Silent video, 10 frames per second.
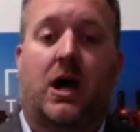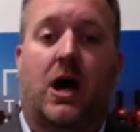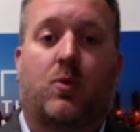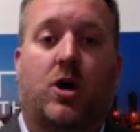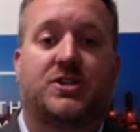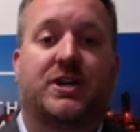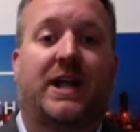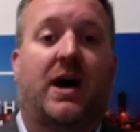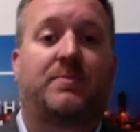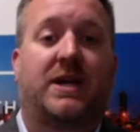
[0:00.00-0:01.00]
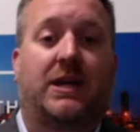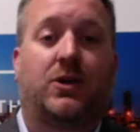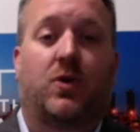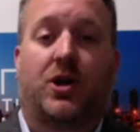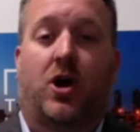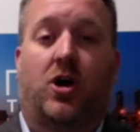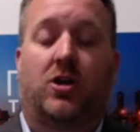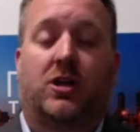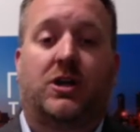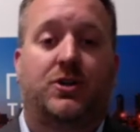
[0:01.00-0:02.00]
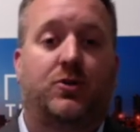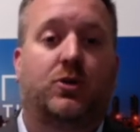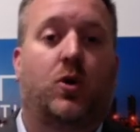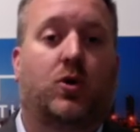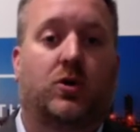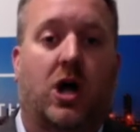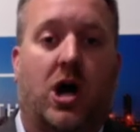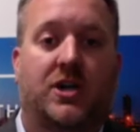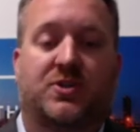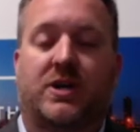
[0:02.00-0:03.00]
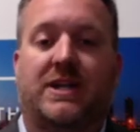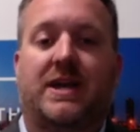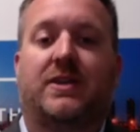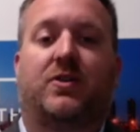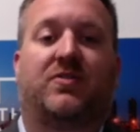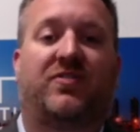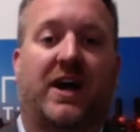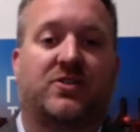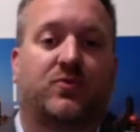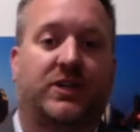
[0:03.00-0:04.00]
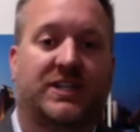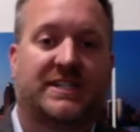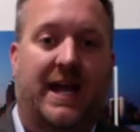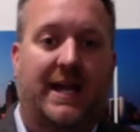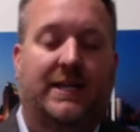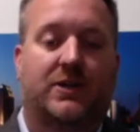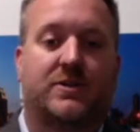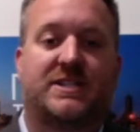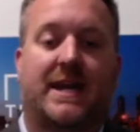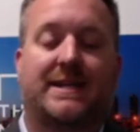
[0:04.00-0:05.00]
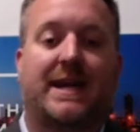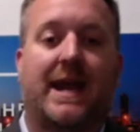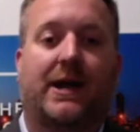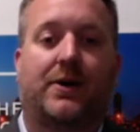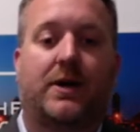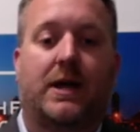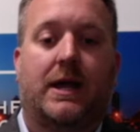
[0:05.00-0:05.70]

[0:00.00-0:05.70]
We're also going to update you on all new local laws or anything that will affect real estate here in San Diego.